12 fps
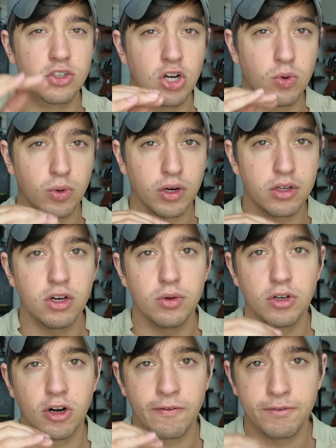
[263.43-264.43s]
Don't worry
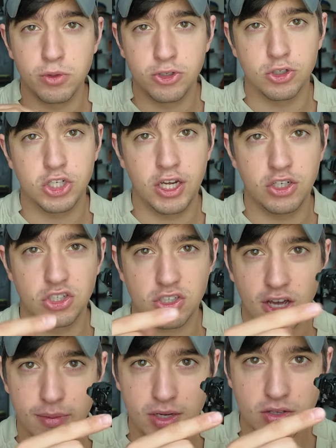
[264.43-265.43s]
though, there are future changes
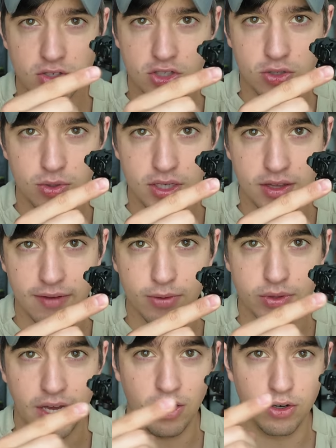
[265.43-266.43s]
coming to this QD
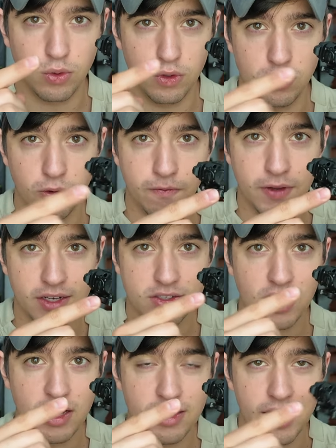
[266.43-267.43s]
lever that are going to
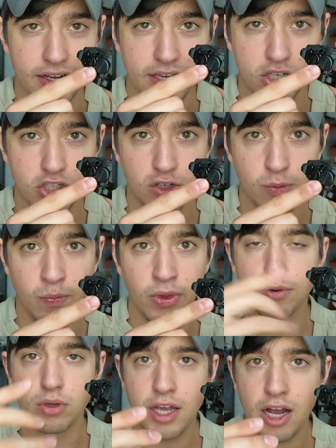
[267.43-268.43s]
fix that issue.
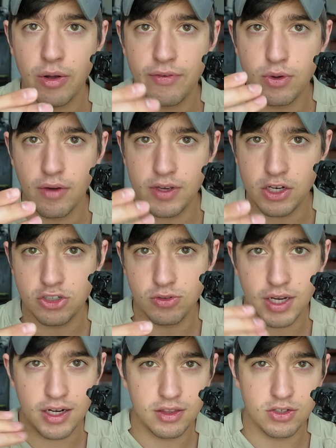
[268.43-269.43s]
For now, if you have
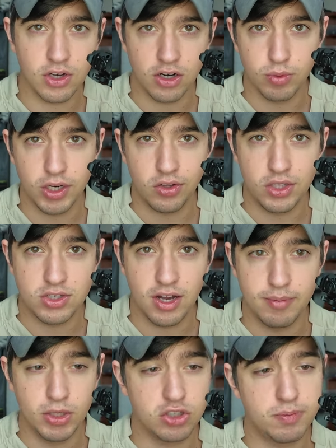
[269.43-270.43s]
issue getting this on a rail that's
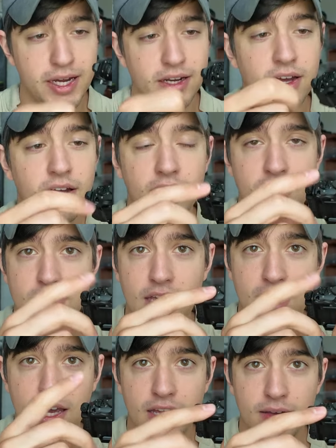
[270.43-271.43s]
not mil-spec,
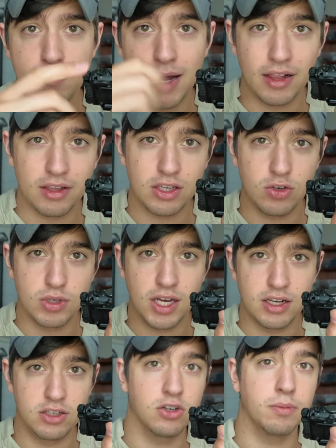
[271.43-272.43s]
take a mallet that you'd
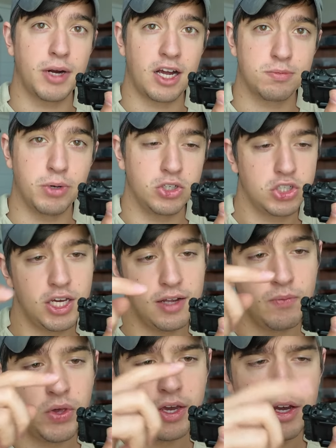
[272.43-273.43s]
get in your brass punch
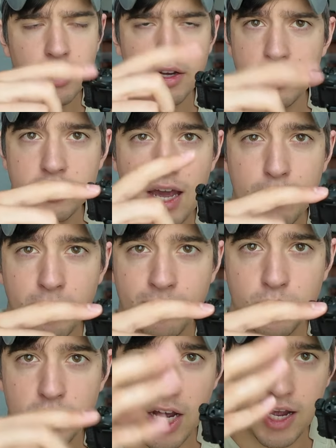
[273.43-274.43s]
kit, tap it a
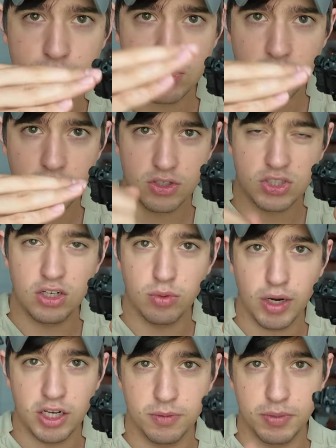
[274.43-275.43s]
few times, seat it
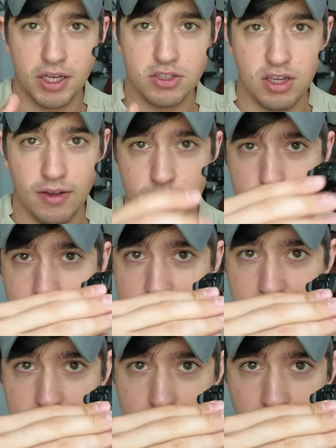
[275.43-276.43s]
right into place, and if you need
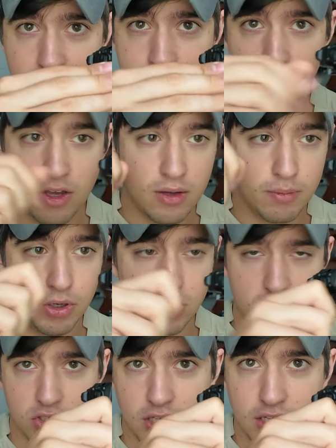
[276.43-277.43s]
to get it off, put a
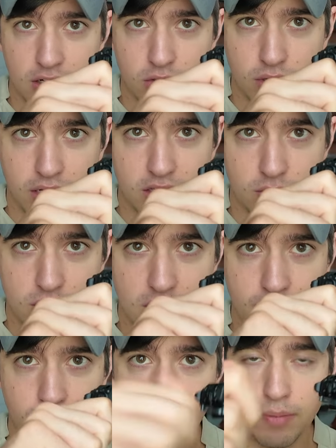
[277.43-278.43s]
sling under that
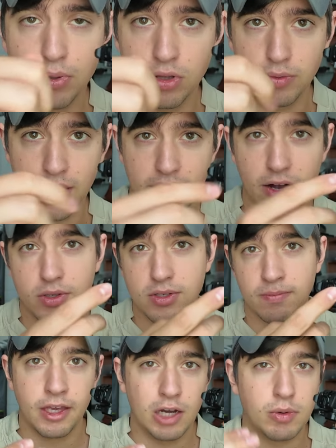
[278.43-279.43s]
QD, pull it right out.
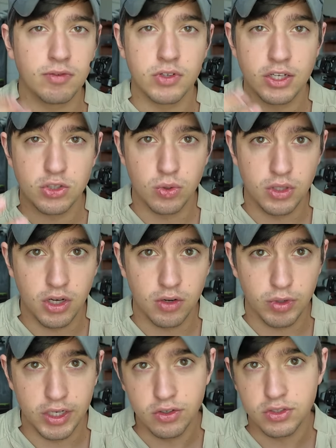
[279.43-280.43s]
However, that's only
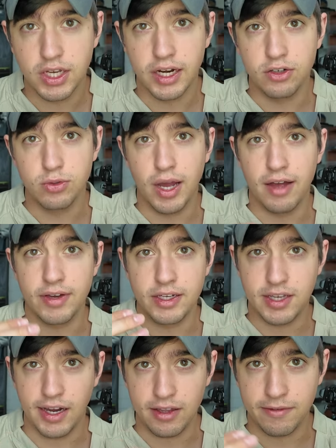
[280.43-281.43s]
on rails that you have a
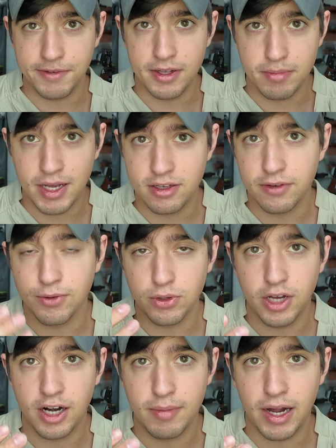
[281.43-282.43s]
tight fitment. For a
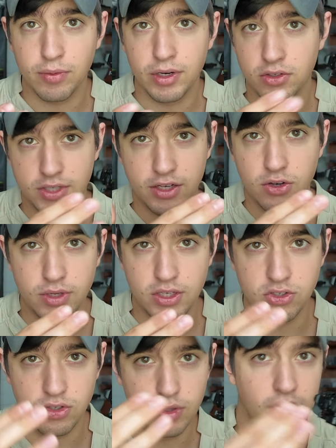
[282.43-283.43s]
lot of my rails, I don't
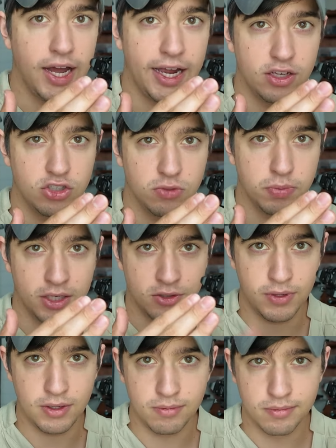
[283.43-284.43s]
need to do that. I can just press
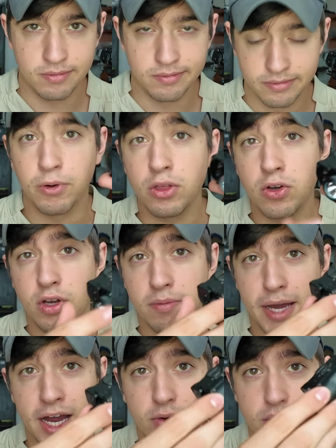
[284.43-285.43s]
fit. Front-loading
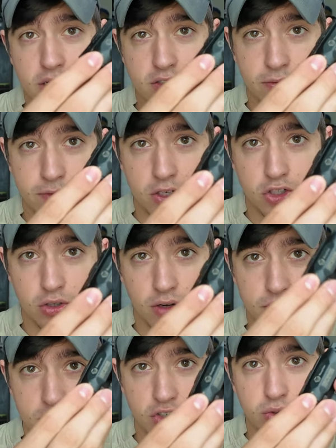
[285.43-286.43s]
battery is a feature
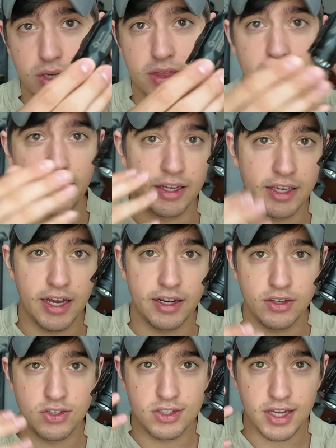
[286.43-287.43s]
of this unit that, again,
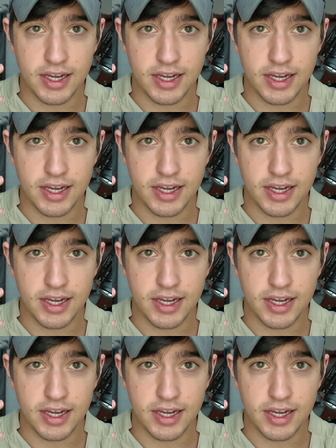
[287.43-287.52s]
isn't